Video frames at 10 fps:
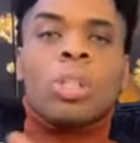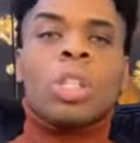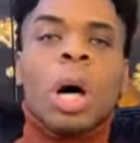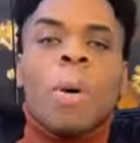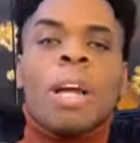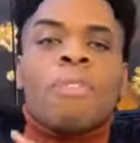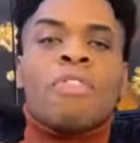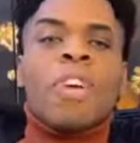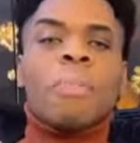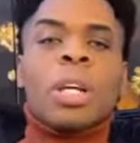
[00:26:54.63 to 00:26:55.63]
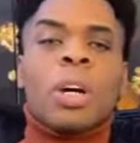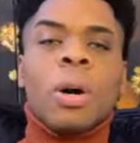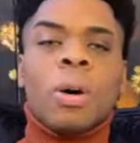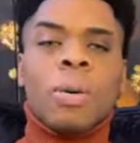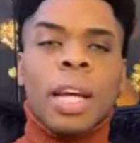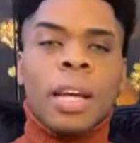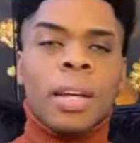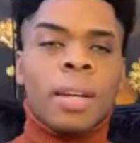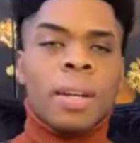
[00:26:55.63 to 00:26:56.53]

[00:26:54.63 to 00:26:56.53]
sowing from the glory.